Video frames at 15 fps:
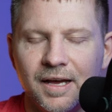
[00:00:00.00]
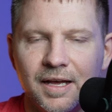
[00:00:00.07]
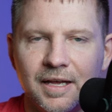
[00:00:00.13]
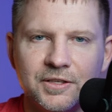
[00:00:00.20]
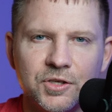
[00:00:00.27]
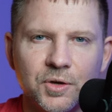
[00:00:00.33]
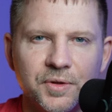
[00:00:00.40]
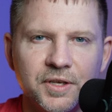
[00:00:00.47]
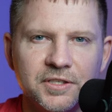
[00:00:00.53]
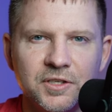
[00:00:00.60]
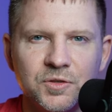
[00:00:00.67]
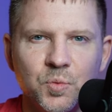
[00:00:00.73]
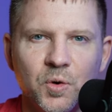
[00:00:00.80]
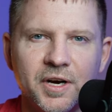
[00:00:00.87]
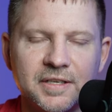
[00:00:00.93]
And so this
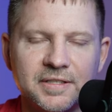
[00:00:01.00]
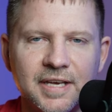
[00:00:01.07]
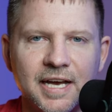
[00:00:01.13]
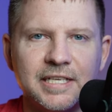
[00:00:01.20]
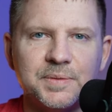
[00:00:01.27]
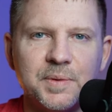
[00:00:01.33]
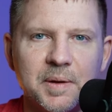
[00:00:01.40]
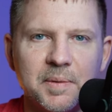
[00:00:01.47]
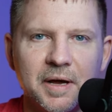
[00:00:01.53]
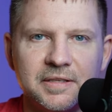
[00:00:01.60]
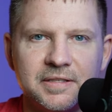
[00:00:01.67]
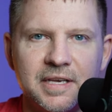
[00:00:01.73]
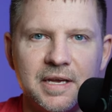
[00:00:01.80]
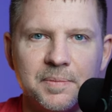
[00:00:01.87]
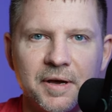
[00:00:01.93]
is what excites me about
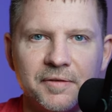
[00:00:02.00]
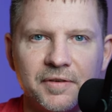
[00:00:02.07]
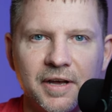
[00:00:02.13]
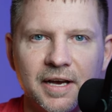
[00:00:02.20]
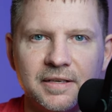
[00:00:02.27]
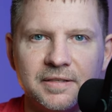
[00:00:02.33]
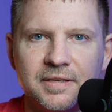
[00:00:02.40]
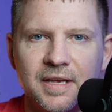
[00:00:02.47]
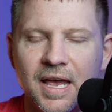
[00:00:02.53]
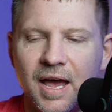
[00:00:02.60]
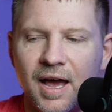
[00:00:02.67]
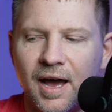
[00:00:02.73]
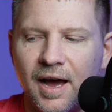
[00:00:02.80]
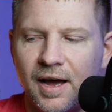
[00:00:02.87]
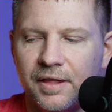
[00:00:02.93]
ZMF, guys.
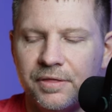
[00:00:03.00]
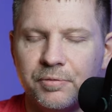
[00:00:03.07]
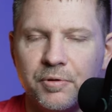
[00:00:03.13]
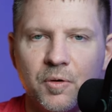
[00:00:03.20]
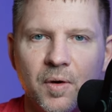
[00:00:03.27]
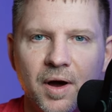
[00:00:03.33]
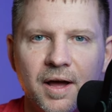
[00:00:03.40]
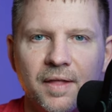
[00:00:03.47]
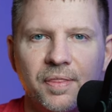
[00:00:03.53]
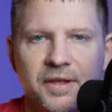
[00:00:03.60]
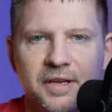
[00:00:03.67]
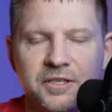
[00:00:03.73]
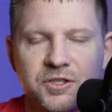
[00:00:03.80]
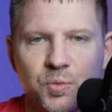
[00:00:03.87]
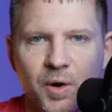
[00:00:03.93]
I threw on
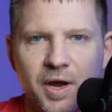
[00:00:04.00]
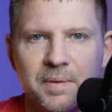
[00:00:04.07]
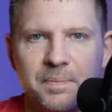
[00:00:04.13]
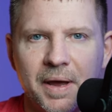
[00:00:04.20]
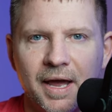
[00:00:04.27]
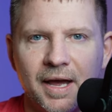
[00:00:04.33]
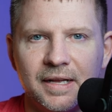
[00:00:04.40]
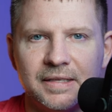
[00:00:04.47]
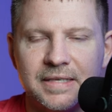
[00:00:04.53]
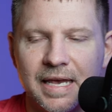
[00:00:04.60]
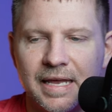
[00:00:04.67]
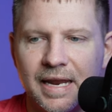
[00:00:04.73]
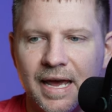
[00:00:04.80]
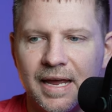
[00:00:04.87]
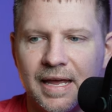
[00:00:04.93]
the suede pads
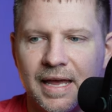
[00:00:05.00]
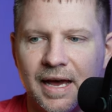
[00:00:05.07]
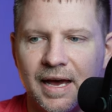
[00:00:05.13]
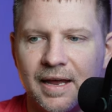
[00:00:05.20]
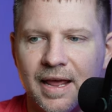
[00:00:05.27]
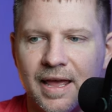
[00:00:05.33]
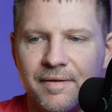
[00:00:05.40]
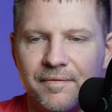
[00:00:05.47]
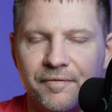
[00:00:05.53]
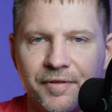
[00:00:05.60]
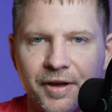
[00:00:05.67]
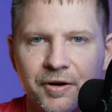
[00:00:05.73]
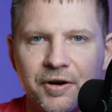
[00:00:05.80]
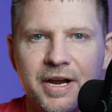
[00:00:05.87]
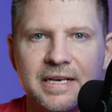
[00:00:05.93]
and I got a
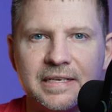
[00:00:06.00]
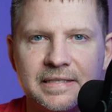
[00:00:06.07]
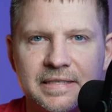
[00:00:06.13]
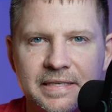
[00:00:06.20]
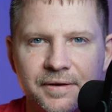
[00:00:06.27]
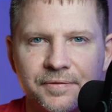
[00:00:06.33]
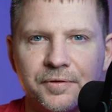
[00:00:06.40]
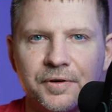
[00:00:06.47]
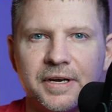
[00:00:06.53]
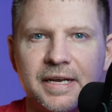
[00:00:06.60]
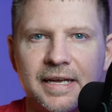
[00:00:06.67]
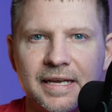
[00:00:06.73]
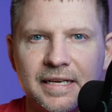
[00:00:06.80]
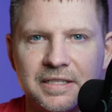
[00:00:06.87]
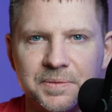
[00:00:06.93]
very different
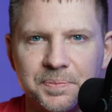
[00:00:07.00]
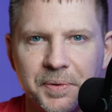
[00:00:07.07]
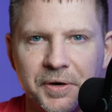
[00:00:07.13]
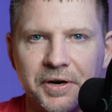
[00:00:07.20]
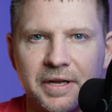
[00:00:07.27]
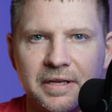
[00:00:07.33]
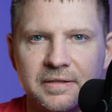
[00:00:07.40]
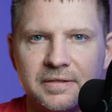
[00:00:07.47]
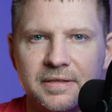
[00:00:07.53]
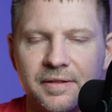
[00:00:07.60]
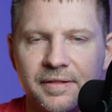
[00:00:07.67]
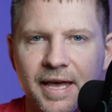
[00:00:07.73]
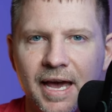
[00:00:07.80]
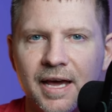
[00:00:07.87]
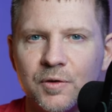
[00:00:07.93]
experience.
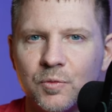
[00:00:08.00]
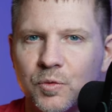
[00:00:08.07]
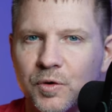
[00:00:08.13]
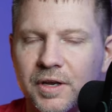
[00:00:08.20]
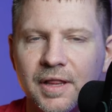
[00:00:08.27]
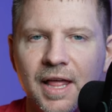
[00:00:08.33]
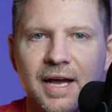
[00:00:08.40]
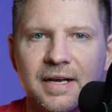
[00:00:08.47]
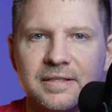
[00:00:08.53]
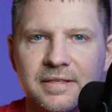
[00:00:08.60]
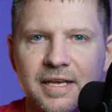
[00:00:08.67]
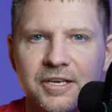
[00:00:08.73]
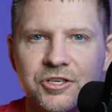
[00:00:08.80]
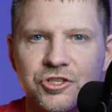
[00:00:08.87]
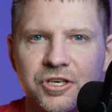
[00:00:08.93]
That
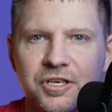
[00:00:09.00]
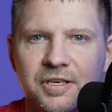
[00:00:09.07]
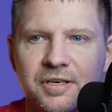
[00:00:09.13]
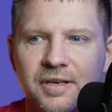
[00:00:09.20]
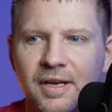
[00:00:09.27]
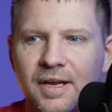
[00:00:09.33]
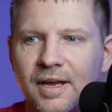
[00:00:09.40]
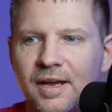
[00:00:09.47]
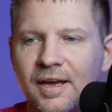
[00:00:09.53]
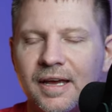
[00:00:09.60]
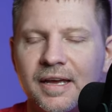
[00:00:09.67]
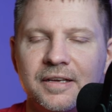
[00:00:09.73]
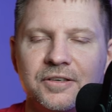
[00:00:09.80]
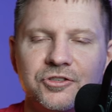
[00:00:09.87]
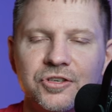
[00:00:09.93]
relaxation
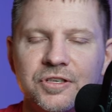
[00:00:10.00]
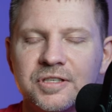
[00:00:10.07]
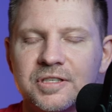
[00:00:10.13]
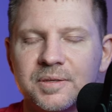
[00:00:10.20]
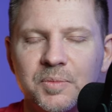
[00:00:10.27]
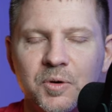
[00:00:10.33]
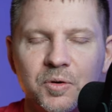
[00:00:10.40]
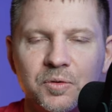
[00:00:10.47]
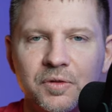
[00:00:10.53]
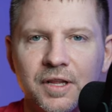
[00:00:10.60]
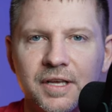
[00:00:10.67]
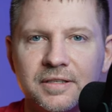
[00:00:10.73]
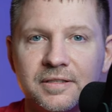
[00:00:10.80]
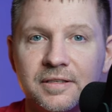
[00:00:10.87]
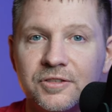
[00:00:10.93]
and just smooth
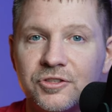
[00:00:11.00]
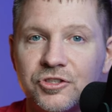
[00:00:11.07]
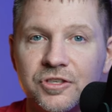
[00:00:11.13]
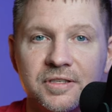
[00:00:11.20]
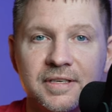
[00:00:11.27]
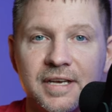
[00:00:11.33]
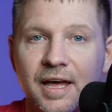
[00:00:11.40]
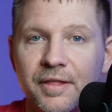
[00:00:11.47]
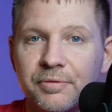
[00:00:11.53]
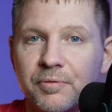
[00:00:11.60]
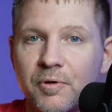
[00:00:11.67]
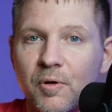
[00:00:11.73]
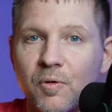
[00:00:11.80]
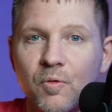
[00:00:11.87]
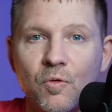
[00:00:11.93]
listen just got
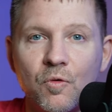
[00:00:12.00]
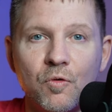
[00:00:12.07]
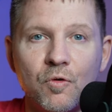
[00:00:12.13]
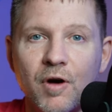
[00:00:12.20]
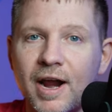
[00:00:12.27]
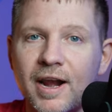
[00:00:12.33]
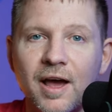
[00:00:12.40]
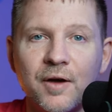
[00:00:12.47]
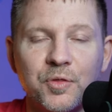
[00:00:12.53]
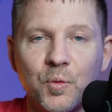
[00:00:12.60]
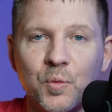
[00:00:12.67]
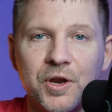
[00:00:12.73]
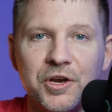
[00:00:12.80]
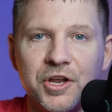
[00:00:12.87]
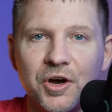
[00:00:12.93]
thrown right out the
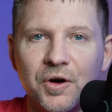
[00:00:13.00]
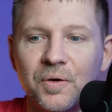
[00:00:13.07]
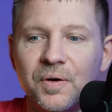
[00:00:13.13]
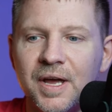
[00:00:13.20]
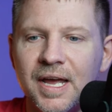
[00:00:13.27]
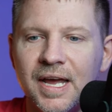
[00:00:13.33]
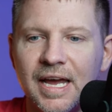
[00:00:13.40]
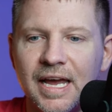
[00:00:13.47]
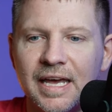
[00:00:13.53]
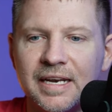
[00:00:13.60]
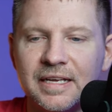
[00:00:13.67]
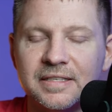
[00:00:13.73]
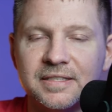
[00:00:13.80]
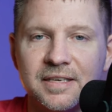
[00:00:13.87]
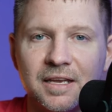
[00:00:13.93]
window. And
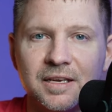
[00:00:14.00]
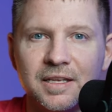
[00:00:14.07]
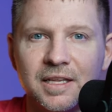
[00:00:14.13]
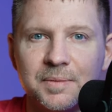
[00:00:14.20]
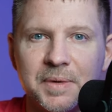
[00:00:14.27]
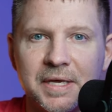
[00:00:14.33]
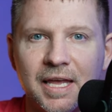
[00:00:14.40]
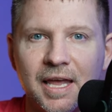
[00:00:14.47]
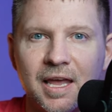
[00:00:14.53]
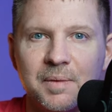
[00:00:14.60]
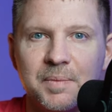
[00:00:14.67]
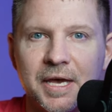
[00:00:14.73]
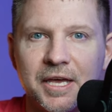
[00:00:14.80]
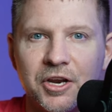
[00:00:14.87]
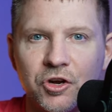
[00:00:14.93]
it suddenly
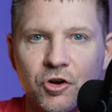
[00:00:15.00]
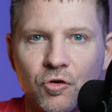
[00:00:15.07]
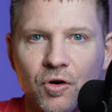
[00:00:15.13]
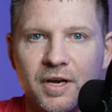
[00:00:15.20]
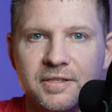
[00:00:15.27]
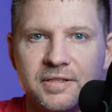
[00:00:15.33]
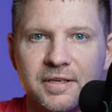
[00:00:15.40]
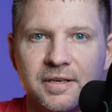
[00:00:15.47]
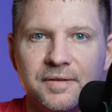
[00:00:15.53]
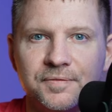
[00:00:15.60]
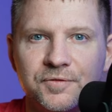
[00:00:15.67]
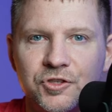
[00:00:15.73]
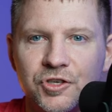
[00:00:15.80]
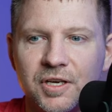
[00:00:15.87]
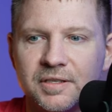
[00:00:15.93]
became an
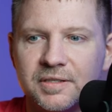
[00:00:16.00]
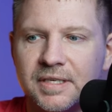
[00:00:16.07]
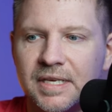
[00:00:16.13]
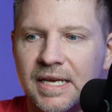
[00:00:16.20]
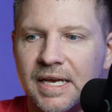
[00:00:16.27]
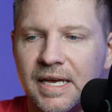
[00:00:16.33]
aggressive, just